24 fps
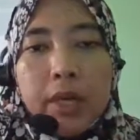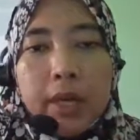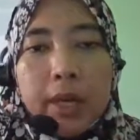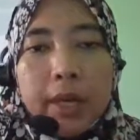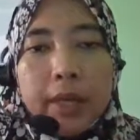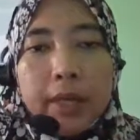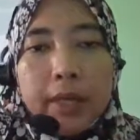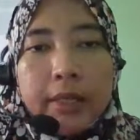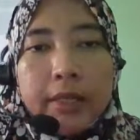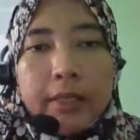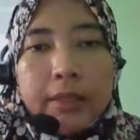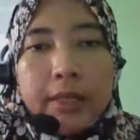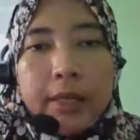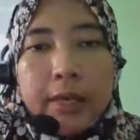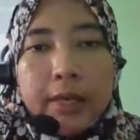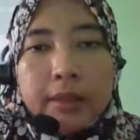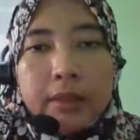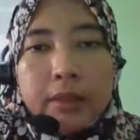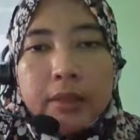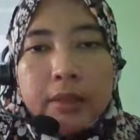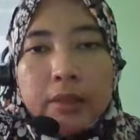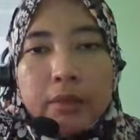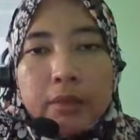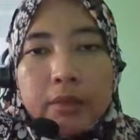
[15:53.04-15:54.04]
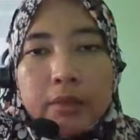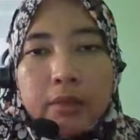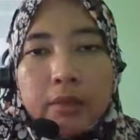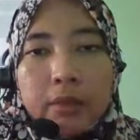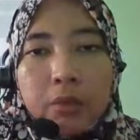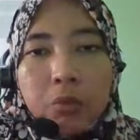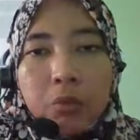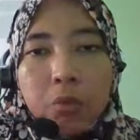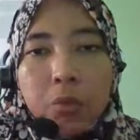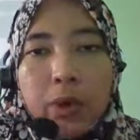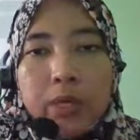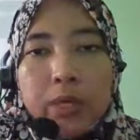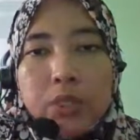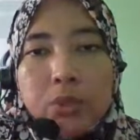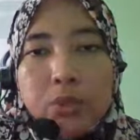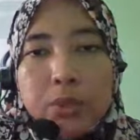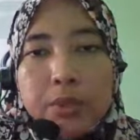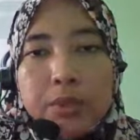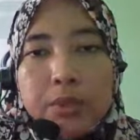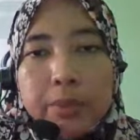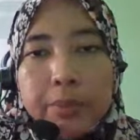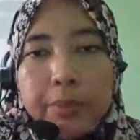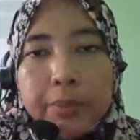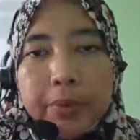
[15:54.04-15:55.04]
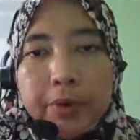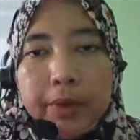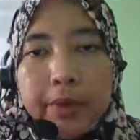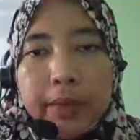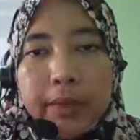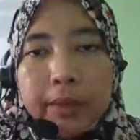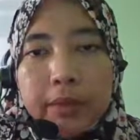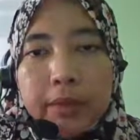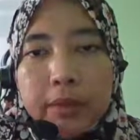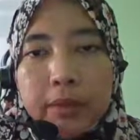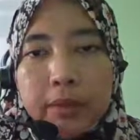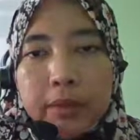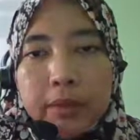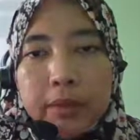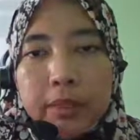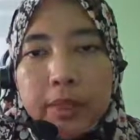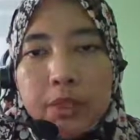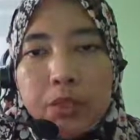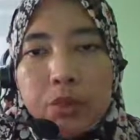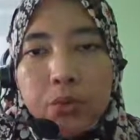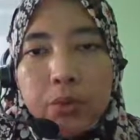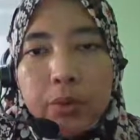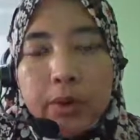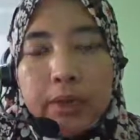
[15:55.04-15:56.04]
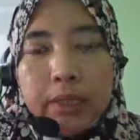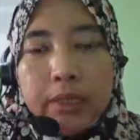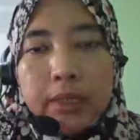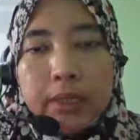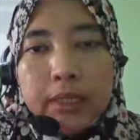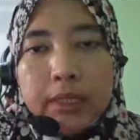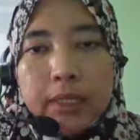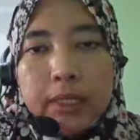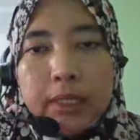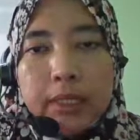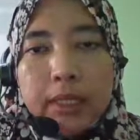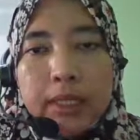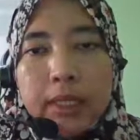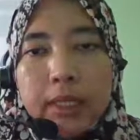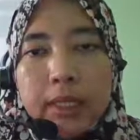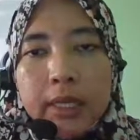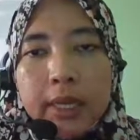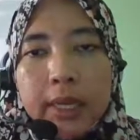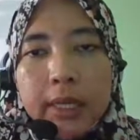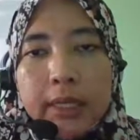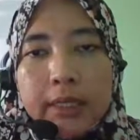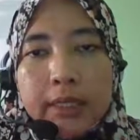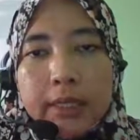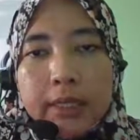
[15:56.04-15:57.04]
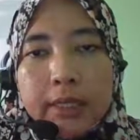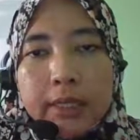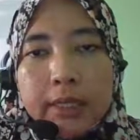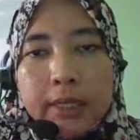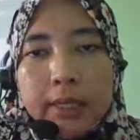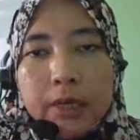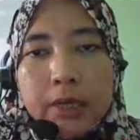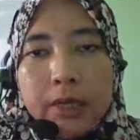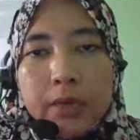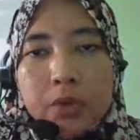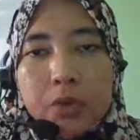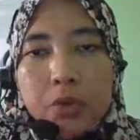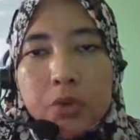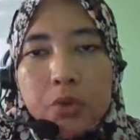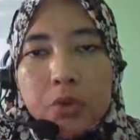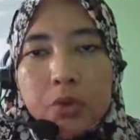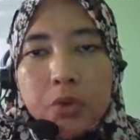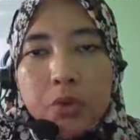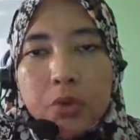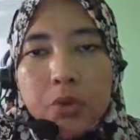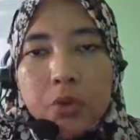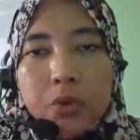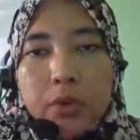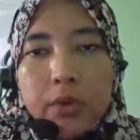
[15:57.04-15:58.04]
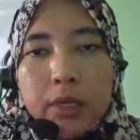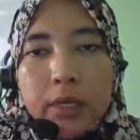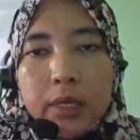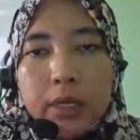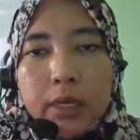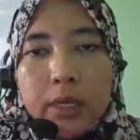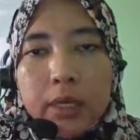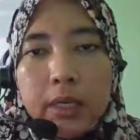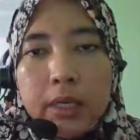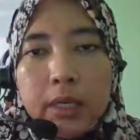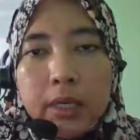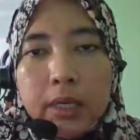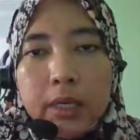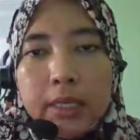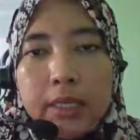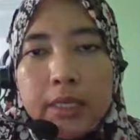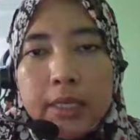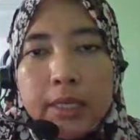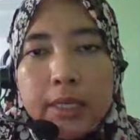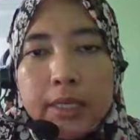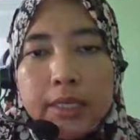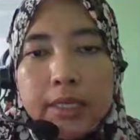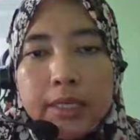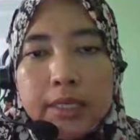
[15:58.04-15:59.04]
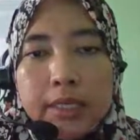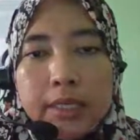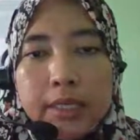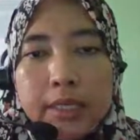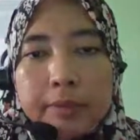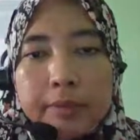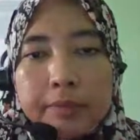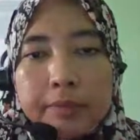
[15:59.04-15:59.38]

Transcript: and then once we separate this one, t and theta, so this